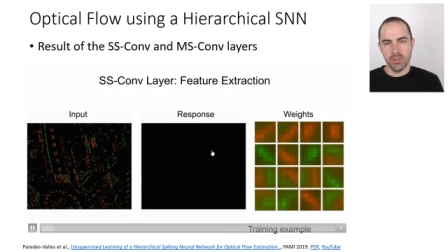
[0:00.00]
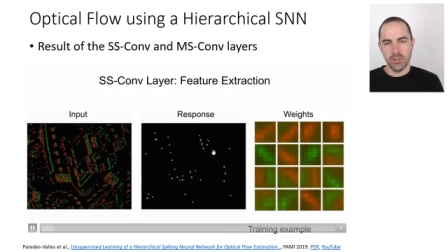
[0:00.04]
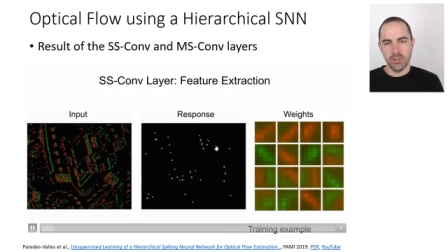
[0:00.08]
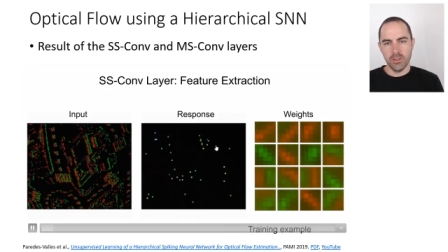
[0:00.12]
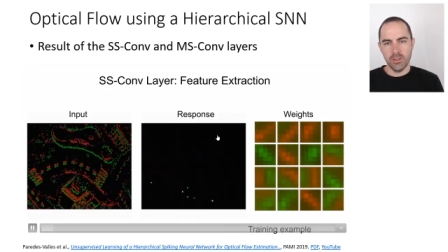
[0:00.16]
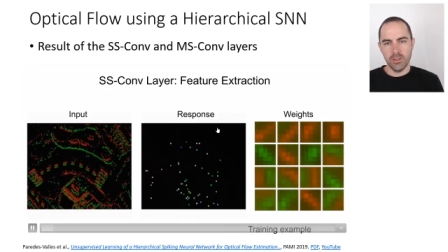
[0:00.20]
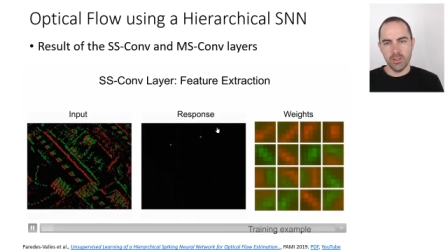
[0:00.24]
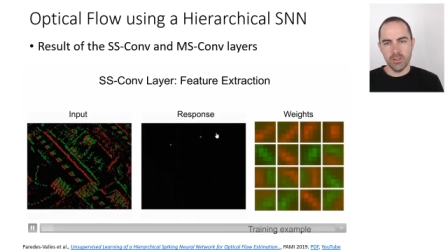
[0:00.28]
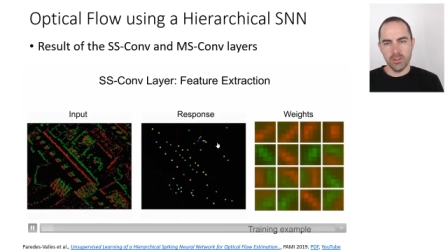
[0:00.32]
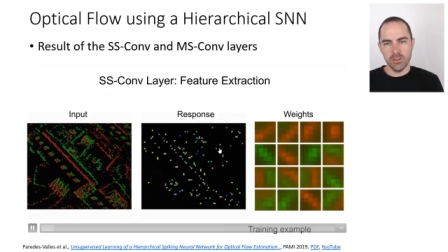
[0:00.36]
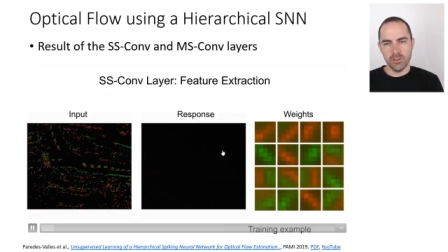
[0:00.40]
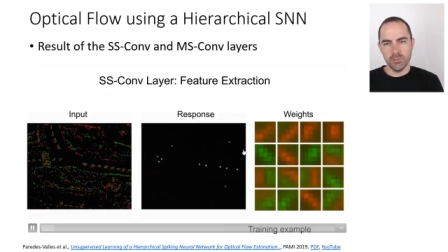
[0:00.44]

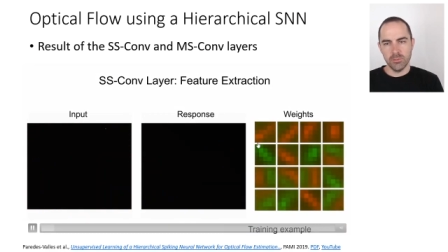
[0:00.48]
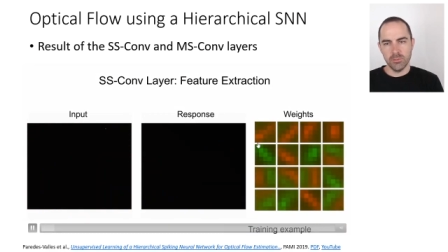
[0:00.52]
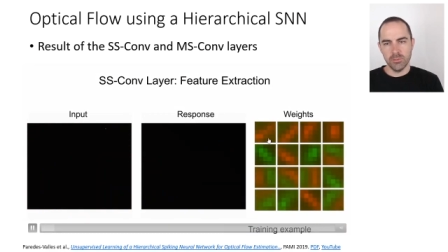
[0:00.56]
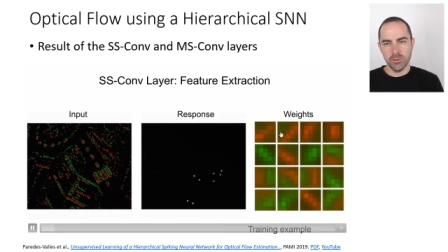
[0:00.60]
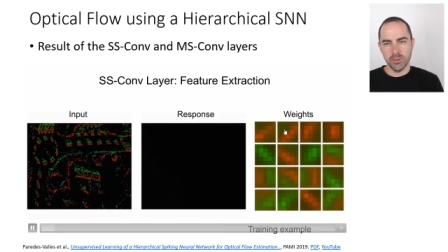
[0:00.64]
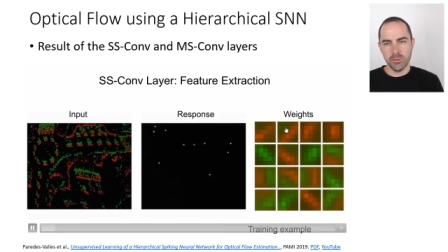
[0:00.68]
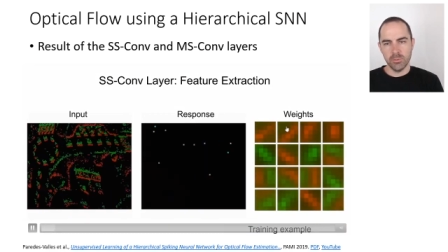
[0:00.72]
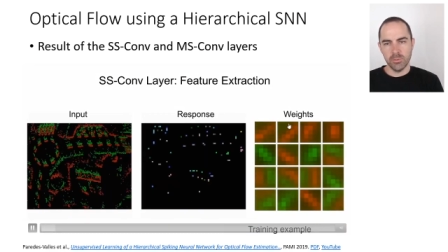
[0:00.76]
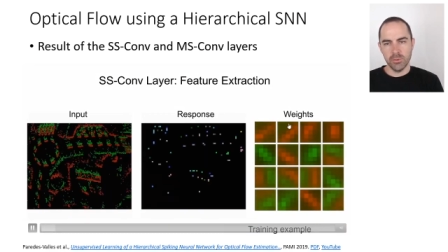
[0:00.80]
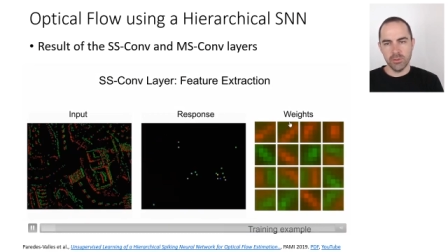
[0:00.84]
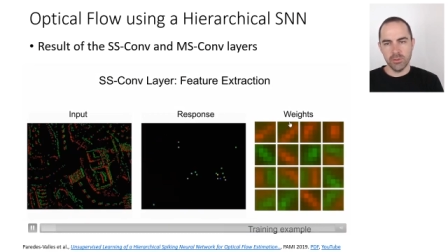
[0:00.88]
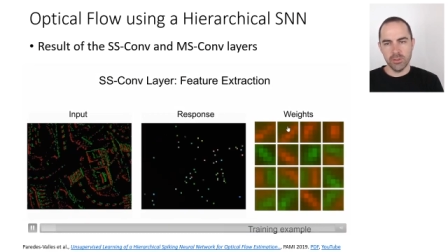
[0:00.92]
there are some
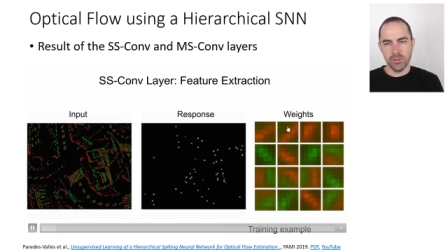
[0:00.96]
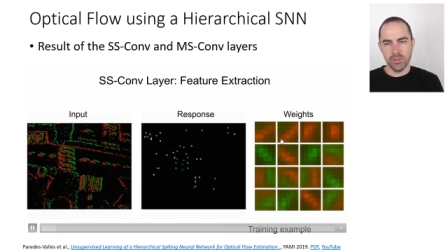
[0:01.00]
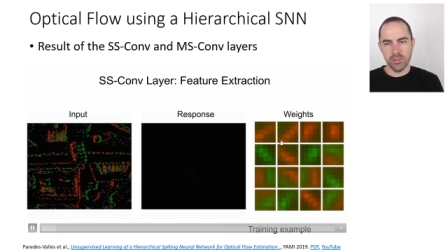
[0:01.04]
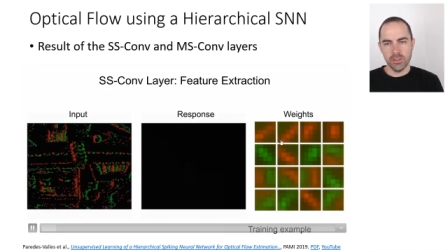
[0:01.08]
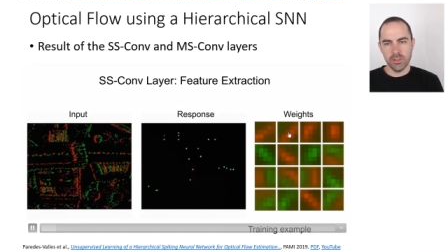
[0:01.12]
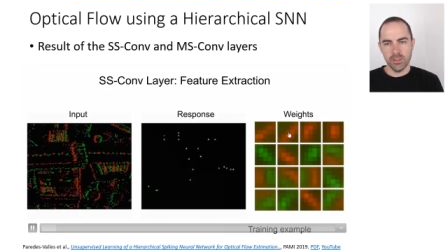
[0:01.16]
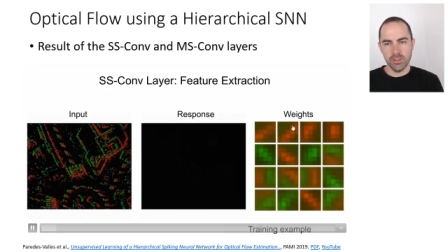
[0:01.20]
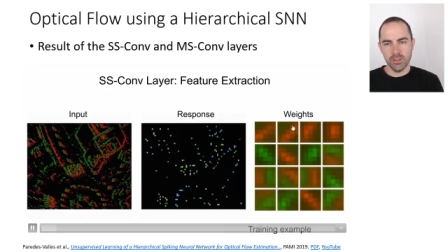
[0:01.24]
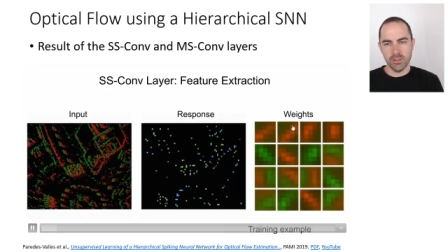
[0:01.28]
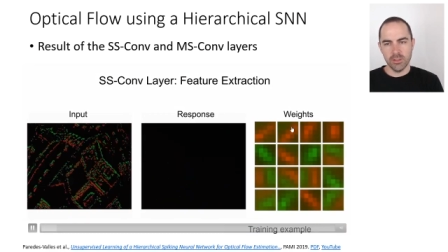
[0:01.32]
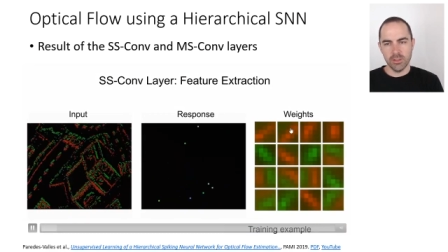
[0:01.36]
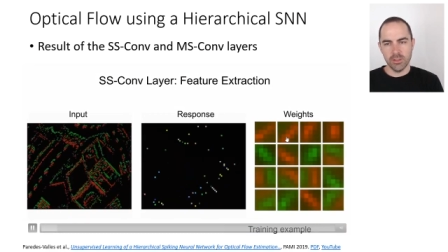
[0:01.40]
responses
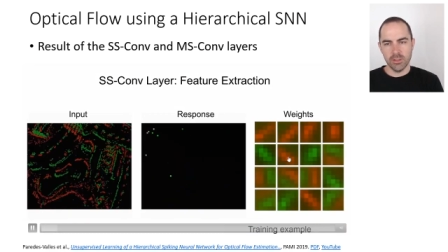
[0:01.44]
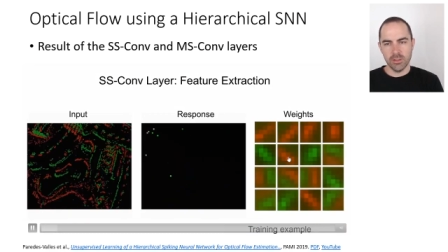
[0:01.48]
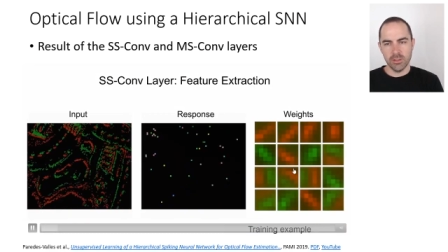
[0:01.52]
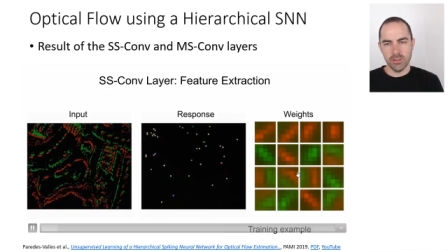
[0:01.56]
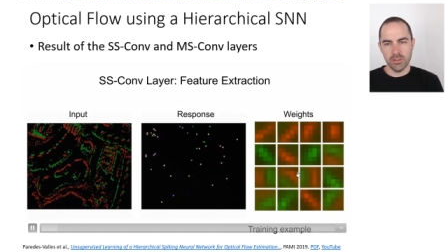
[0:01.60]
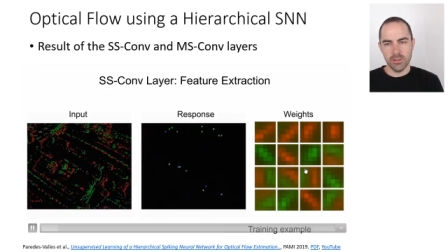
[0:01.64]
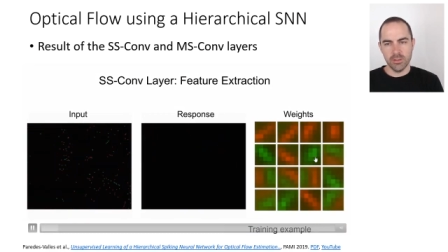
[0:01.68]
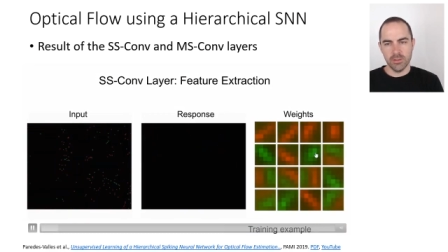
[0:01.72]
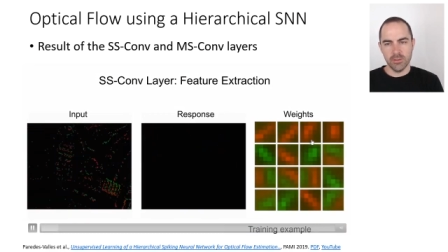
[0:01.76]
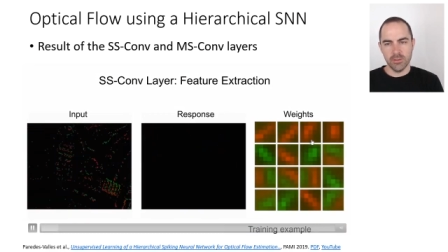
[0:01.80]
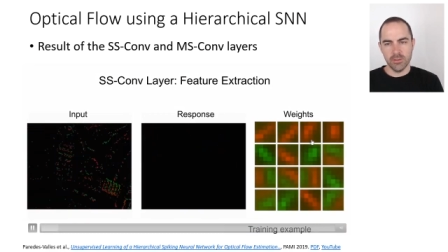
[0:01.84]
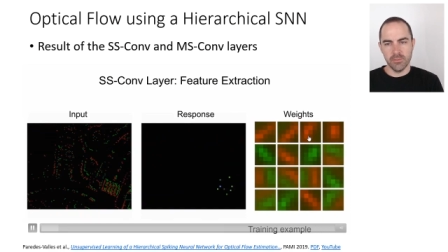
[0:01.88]
are
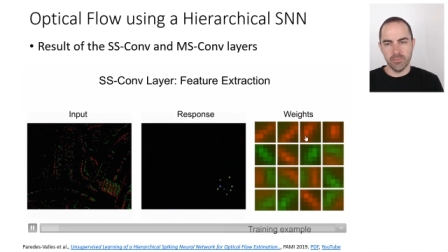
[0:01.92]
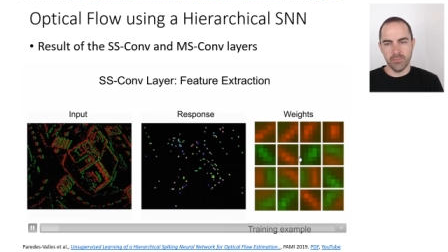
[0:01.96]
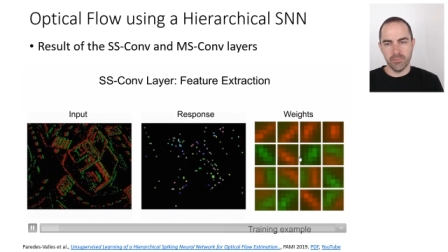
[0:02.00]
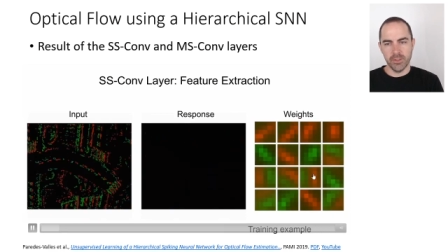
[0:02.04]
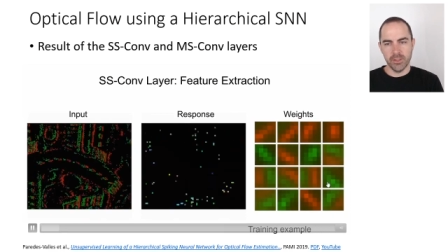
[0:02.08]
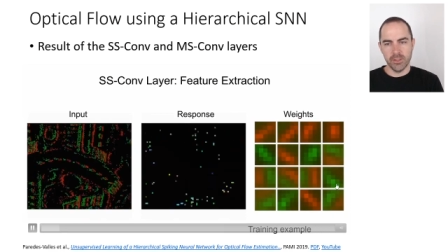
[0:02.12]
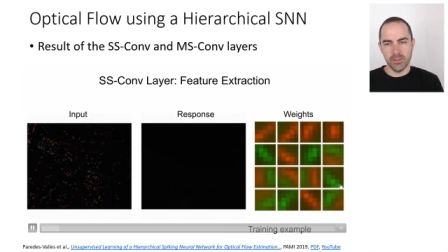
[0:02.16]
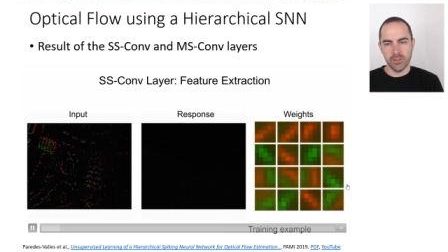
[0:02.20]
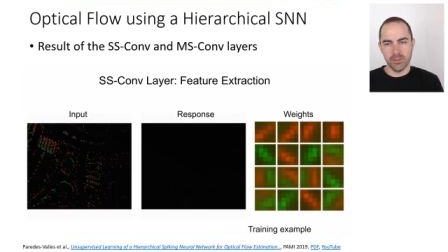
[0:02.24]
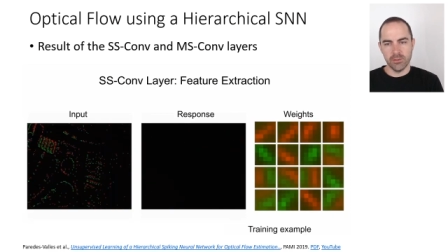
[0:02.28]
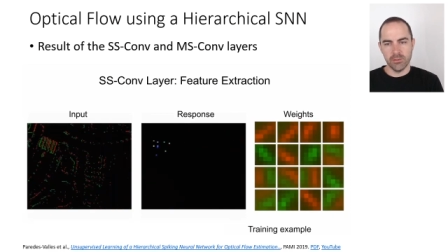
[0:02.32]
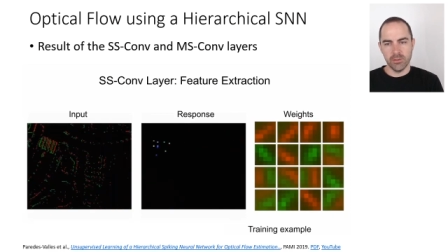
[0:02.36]
then
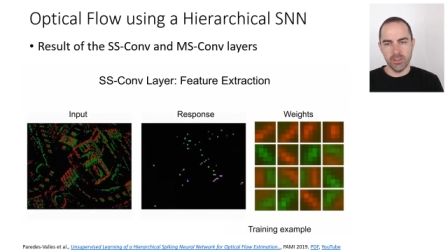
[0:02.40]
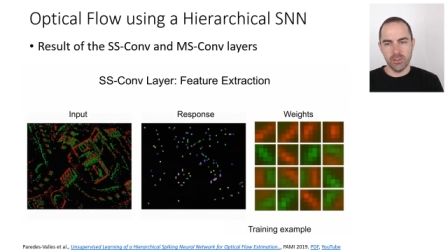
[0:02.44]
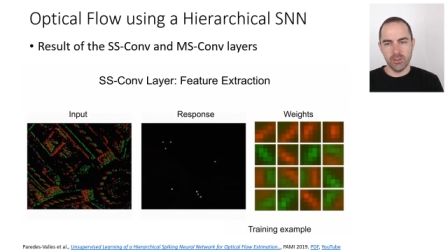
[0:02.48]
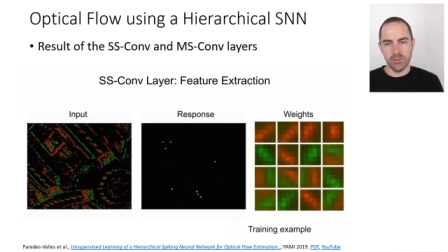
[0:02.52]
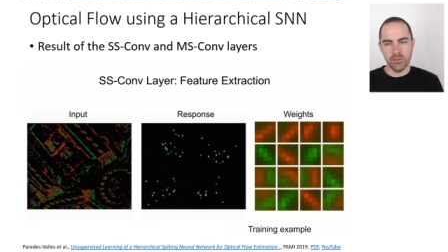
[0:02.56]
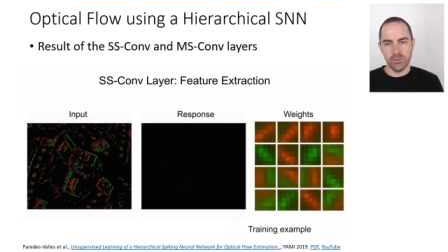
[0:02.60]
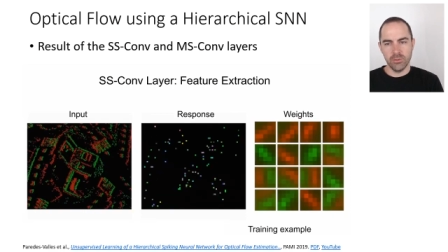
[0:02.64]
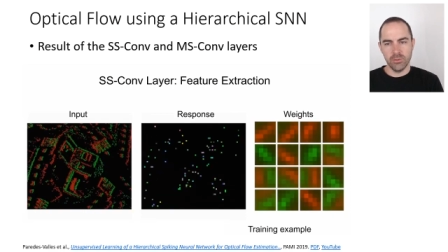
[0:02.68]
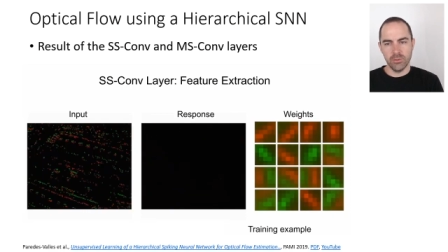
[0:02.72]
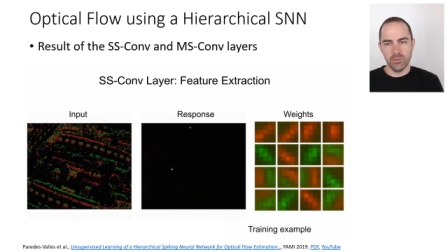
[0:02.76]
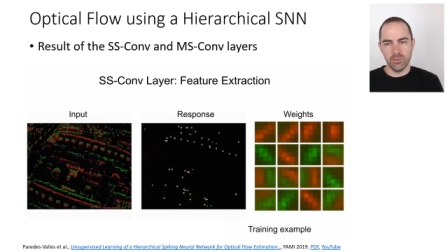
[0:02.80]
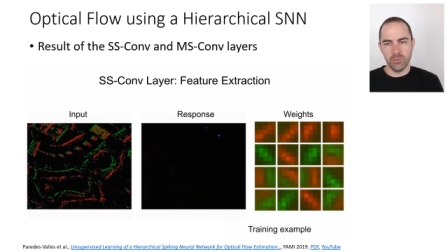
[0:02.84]
it's trying
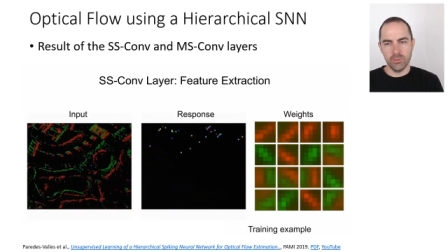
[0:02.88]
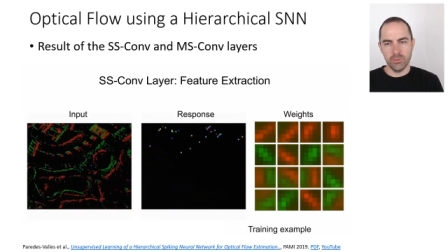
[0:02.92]
to